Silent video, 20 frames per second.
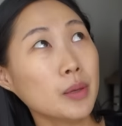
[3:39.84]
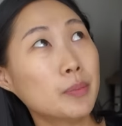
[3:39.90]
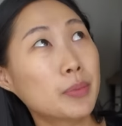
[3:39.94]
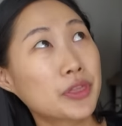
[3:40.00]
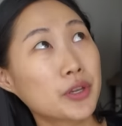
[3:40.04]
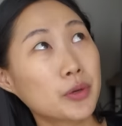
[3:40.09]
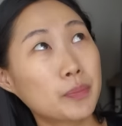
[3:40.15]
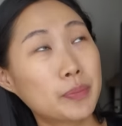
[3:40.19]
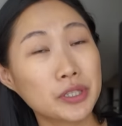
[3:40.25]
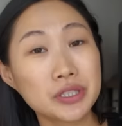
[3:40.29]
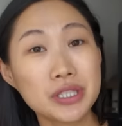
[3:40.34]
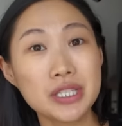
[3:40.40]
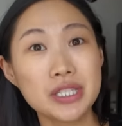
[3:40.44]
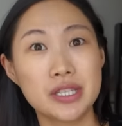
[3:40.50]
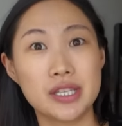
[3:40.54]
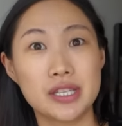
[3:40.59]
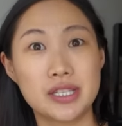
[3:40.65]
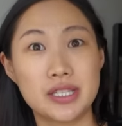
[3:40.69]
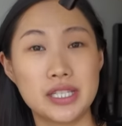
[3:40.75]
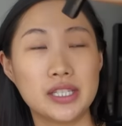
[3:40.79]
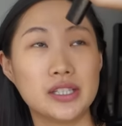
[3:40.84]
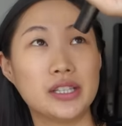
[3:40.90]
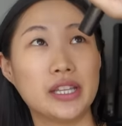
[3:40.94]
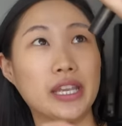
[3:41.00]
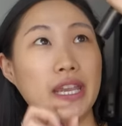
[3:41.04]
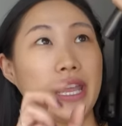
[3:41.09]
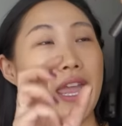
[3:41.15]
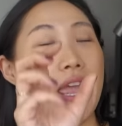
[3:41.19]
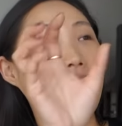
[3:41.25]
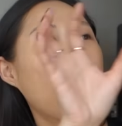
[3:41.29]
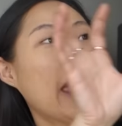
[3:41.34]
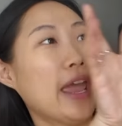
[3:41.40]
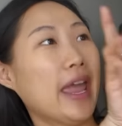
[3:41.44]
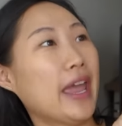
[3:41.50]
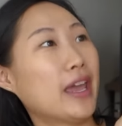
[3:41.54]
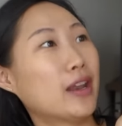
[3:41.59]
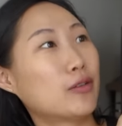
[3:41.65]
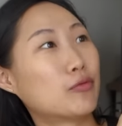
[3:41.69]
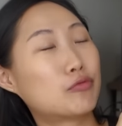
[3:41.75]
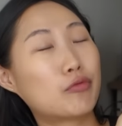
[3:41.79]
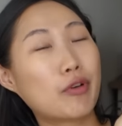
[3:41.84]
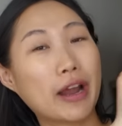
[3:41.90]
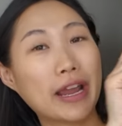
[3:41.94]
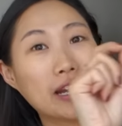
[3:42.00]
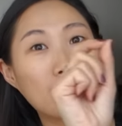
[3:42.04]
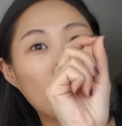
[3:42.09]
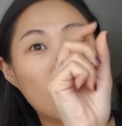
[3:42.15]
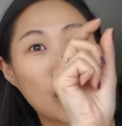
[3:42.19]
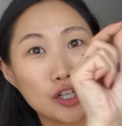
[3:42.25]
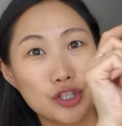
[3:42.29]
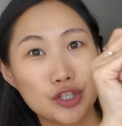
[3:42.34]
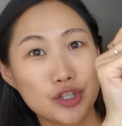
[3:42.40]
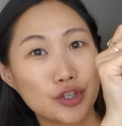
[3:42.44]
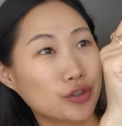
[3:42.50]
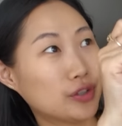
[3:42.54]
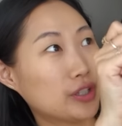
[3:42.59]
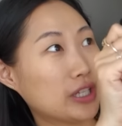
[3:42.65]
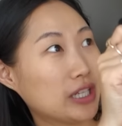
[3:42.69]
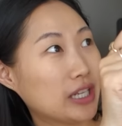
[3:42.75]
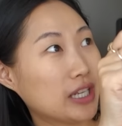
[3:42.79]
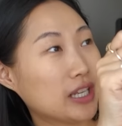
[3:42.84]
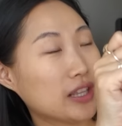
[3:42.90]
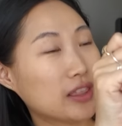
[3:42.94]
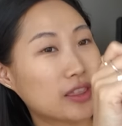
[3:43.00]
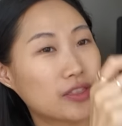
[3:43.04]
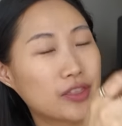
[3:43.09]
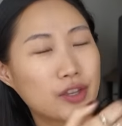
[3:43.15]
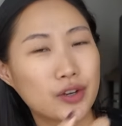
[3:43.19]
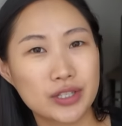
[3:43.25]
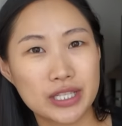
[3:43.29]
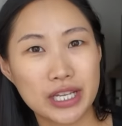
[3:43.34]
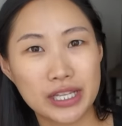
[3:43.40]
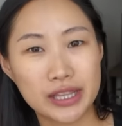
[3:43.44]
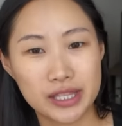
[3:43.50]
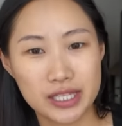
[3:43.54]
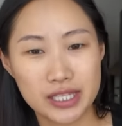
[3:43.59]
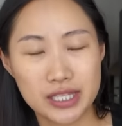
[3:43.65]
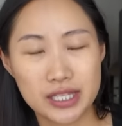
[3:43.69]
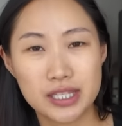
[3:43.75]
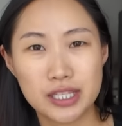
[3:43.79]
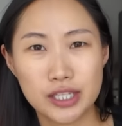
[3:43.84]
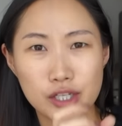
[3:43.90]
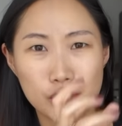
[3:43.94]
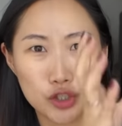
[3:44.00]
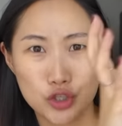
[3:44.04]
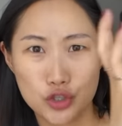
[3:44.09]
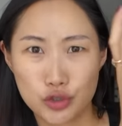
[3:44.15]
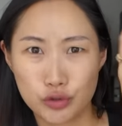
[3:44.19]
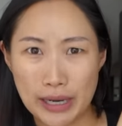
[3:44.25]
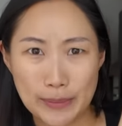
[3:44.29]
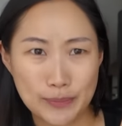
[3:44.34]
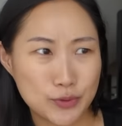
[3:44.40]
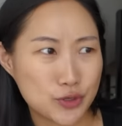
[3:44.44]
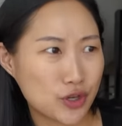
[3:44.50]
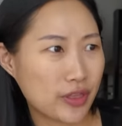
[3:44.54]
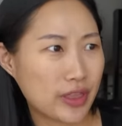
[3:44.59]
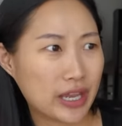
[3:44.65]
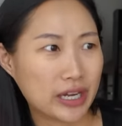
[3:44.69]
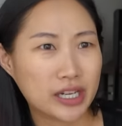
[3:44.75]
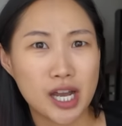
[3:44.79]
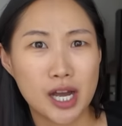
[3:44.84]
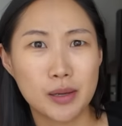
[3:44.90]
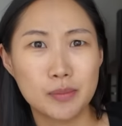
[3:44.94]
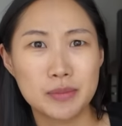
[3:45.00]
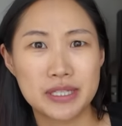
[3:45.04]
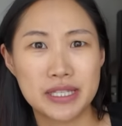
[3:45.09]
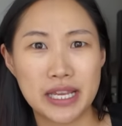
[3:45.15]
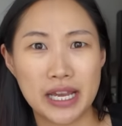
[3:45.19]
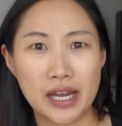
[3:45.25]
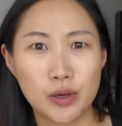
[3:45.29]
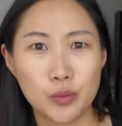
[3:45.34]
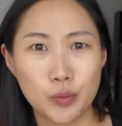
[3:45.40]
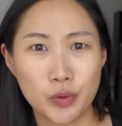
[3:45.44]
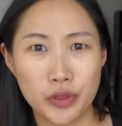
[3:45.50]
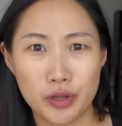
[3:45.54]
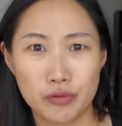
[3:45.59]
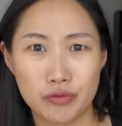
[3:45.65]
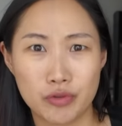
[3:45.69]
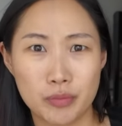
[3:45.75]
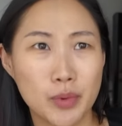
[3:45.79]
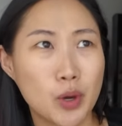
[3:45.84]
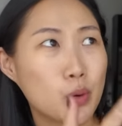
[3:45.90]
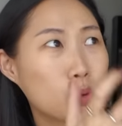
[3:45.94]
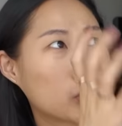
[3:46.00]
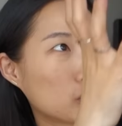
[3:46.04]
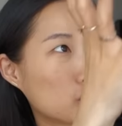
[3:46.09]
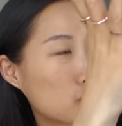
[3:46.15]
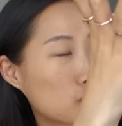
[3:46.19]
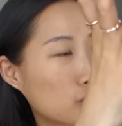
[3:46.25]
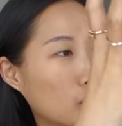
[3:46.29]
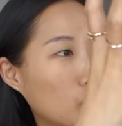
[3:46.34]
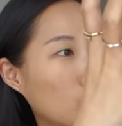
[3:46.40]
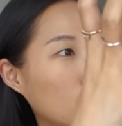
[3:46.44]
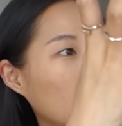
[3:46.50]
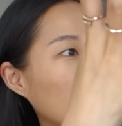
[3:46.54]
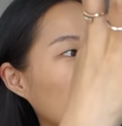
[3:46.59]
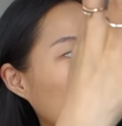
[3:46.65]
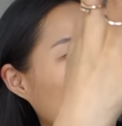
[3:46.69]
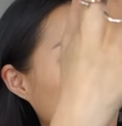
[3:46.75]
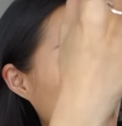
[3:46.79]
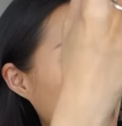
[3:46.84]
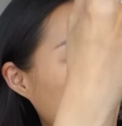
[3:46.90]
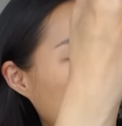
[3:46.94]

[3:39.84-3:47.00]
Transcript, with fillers: but they're built into the ceiling, and right underneath there's like this contraption that comes down with a remote control,